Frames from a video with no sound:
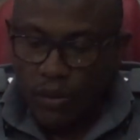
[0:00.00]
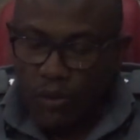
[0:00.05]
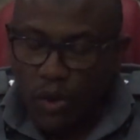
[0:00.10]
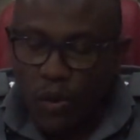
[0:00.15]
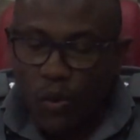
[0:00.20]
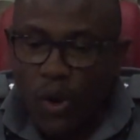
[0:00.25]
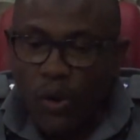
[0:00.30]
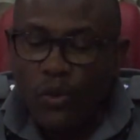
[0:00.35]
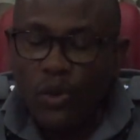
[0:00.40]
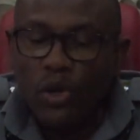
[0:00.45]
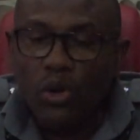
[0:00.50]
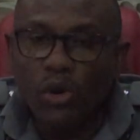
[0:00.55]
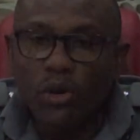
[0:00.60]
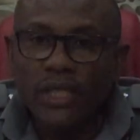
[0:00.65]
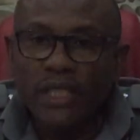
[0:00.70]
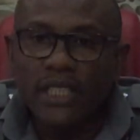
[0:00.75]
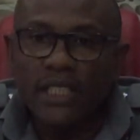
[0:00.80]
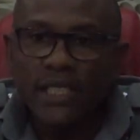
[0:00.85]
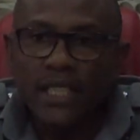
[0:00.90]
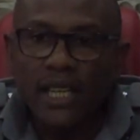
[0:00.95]
But when we
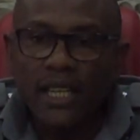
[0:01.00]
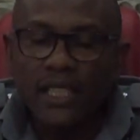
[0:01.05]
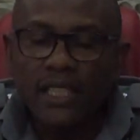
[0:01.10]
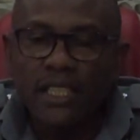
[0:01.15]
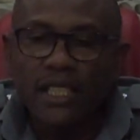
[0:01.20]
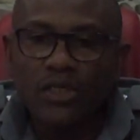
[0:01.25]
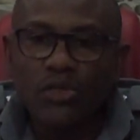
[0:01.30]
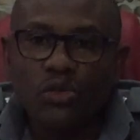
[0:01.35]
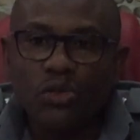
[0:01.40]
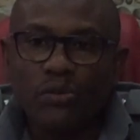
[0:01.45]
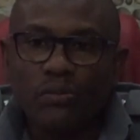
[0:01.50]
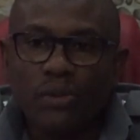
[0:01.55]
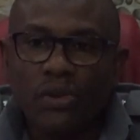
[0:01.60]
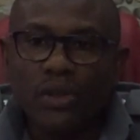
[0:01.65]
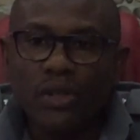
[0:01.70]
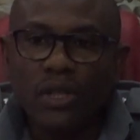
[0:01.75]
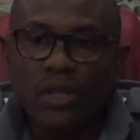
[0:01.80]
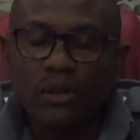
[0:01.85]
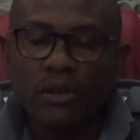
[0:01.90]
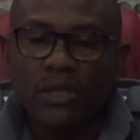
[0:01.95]
got intelligence, we
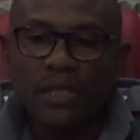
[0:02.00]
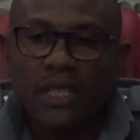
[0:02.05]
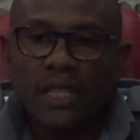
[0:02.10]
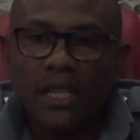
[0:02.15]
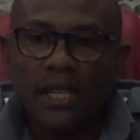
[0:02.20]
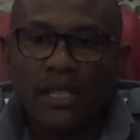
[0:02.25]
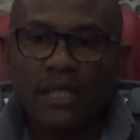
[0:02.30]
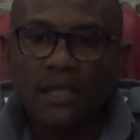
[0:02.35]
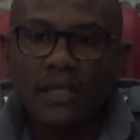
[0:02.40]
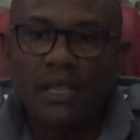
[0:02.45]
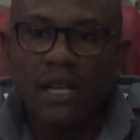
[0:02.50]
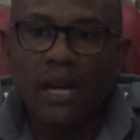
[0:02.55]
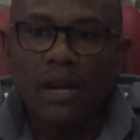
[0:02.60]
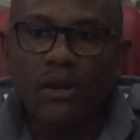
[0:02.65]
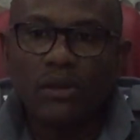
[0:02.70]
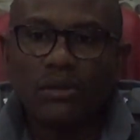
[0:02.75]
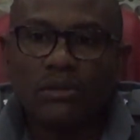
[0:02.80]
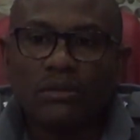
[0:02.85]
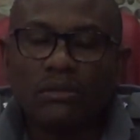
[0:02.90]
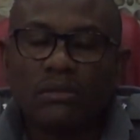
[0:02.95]
brought the containers
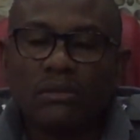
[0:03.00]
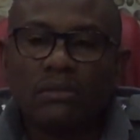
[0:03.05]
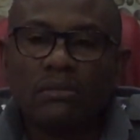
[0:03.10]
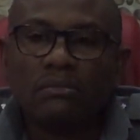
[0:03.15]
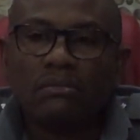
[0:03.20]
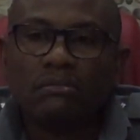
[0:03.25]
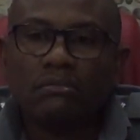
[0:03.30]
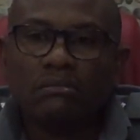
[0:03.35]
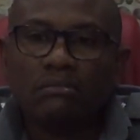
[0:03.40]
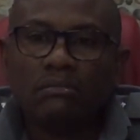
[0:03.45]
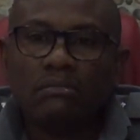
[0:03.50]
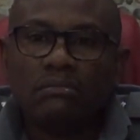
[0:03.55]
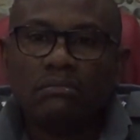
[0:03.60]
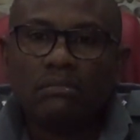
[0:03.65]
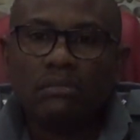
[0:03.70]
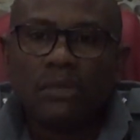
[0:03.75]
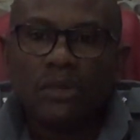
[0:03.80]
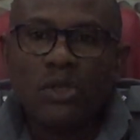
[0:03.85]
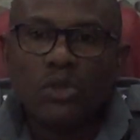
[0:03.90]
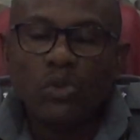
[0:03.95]
down,
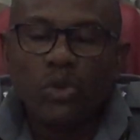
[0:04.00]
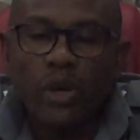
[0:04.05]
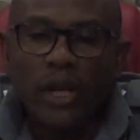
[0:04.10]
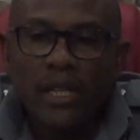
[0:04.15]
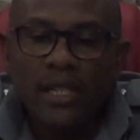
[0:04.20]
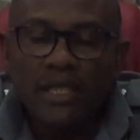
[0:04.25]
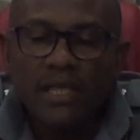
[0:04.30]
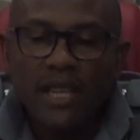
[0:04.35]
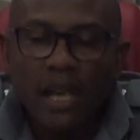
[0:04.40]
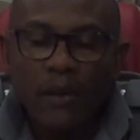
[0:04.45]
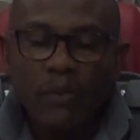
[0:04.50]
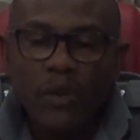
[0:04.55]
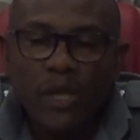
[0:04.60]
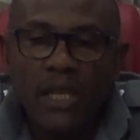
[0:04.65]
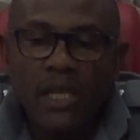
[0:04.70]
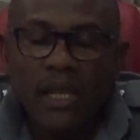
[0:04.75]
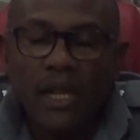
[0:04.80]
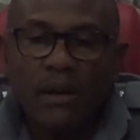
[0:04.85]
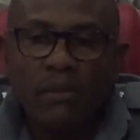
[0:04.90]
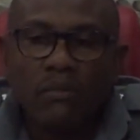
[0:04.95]
we
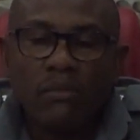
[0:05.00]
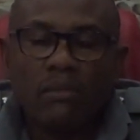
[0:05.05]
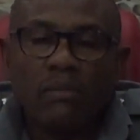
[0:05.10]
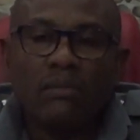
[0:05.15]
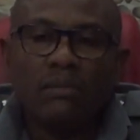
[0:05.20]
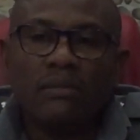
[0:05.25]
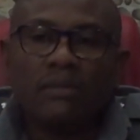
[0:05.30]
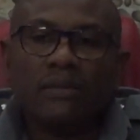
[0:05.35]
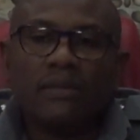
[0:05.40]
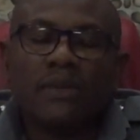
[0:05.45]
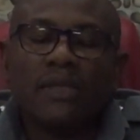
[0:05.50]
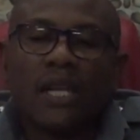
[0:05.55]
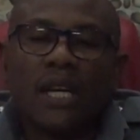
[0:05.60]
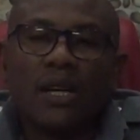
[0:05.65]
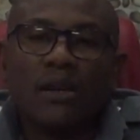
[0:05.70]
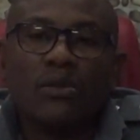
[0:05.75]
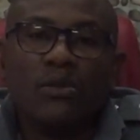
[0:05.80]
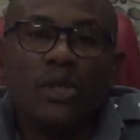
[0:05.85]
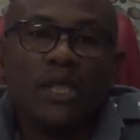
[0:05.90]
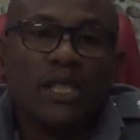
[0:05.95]
examined them,
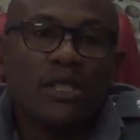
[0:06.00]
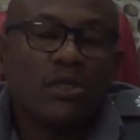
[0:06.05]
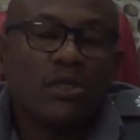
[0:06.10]
and we